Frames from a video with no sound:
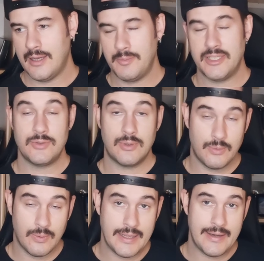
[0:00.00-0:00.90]

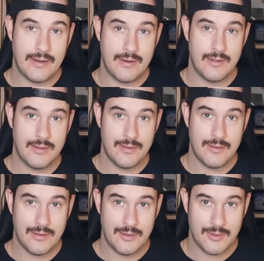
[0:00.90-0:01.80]
when
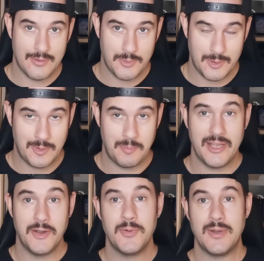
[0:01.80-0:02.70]
we will
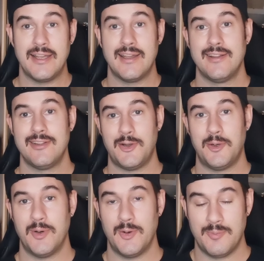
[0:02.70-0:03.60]
be going
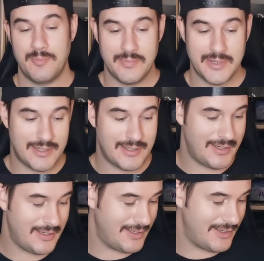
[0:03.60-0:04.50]
turbo, but
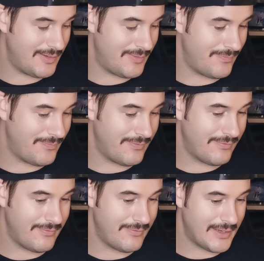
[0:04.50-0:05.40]

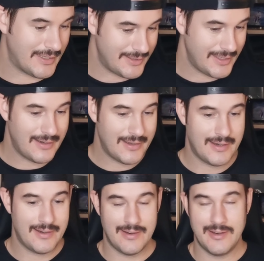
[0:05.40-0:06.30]
until
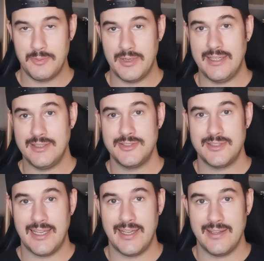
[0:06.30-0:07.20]
then we need to
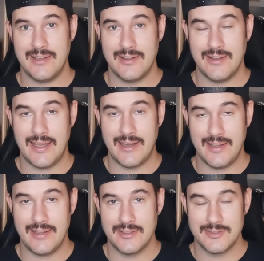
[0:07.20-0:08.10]
stay
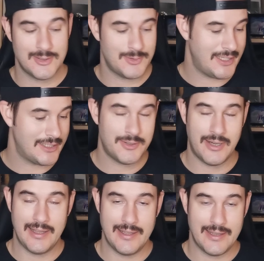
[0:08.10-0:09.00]
NA, so
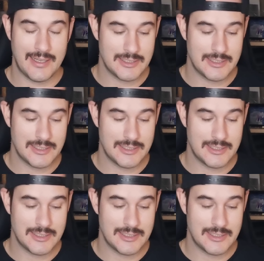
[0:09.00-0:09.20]
naturally